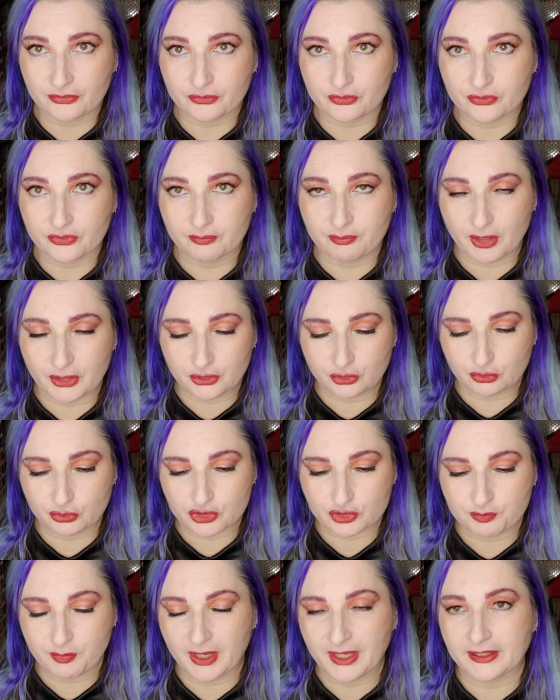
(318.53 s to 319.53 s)
through the
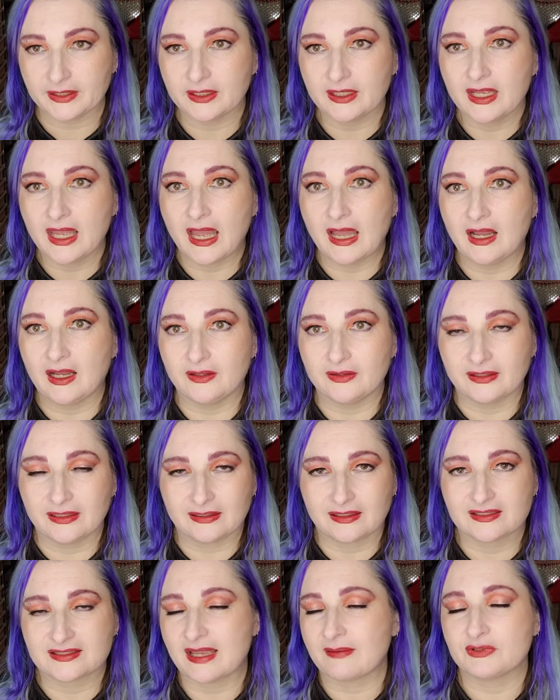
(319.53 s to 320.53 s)
bundles, but
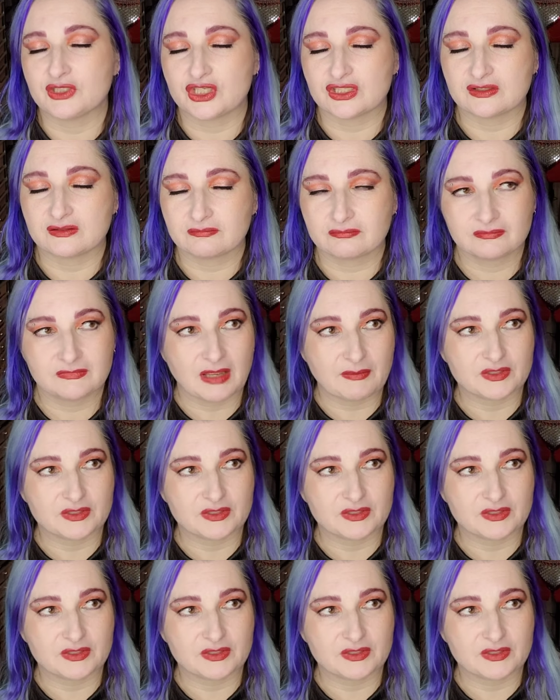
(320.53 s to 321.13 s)
because I was